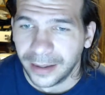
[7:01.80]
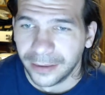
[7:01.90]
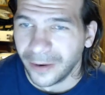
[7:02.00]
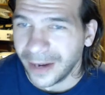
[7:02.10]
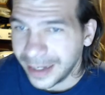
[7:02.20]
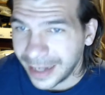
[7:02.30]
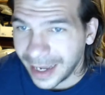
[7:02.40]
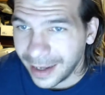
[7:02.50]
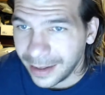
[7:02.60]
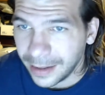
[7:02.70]
Grand
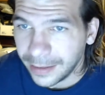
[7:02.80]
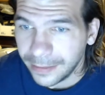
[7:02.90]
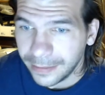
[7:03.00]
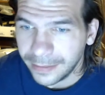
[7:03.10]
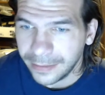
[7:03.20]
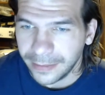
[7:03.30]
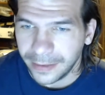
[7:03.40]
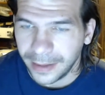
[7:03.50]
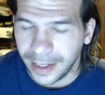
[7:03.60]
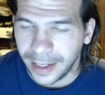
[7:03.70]
Canyon
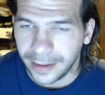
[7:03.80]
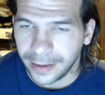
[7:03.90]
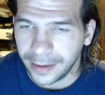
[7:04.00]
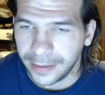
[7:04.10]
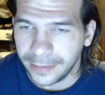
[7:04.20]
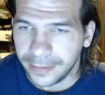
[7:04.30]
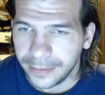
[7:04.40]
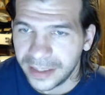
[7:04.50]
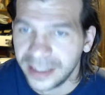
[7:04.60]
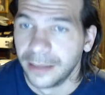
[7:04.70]
and
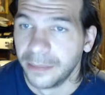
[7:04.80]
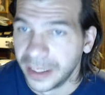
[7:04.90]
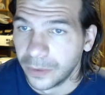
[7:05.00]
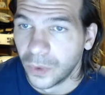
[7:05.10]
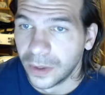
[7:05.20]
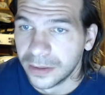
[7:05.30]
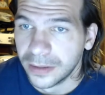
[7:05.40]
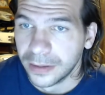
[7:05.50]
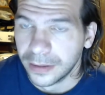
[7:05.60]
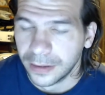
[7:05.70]
see the big ones.
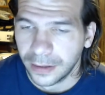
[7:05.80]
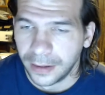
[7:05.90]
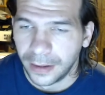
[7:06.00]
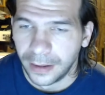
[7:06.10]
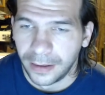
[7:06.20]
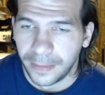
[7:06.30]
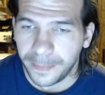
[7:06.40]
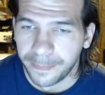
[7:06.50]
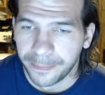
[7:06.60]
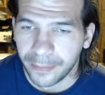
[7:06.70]
But
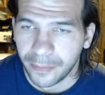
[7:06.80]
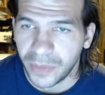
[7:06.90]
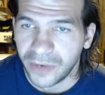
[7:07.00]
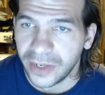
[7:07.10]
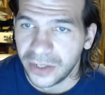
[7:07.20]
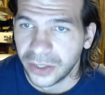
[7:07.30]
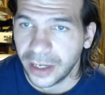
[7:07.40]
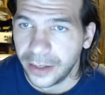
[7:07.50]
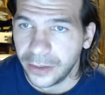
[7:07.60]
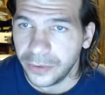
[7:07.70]
eventually
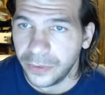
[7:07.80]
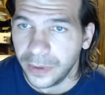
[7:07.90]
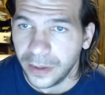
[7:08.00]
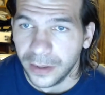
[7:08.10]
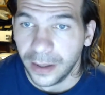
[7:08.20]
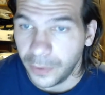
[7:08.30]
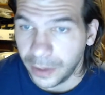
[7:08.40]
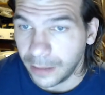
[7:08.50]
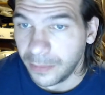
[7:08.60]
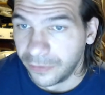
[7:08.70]
I want to
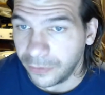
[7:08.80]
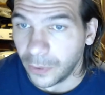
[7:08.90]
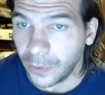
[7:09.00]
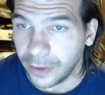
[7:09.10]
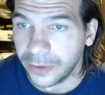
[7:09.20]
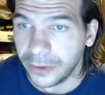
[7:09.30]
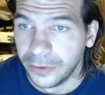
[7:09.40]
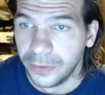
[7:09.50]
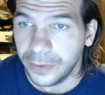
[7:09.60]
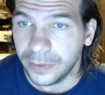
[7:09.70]
come to Florida
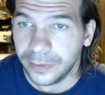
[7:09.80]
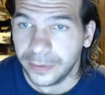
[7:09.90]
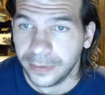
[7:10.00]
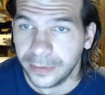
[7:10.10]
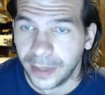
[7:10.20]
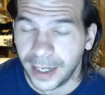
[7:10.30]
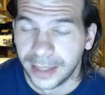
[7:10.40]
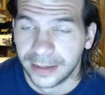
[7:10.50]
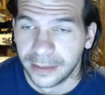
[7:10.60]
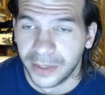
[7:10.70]
too, hike
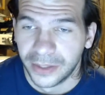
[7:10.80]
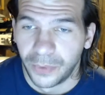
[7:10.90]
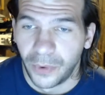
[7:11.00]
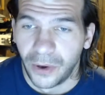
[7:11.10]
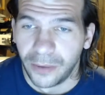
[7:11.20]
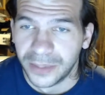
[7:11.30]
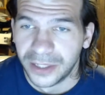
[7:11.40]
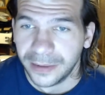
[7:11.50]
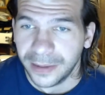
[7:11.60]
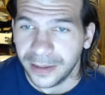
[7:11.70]
some of the swamps,
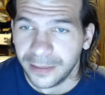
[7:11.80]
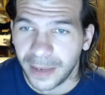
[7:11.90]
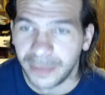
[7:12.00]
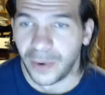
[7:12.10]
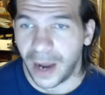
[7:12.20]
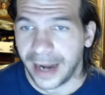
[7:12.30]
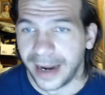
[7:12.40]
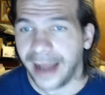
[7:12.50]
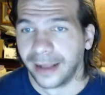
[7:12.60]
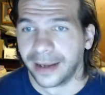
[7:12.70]
maybe ride an
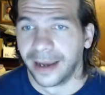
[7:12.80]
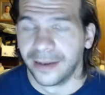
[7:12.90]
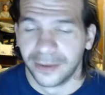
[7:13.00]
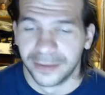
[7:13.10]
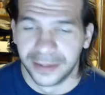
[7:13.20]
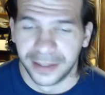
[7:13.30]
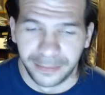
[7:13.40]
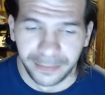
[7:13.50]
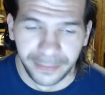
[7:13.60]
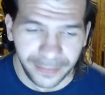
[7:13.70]
alligator or something.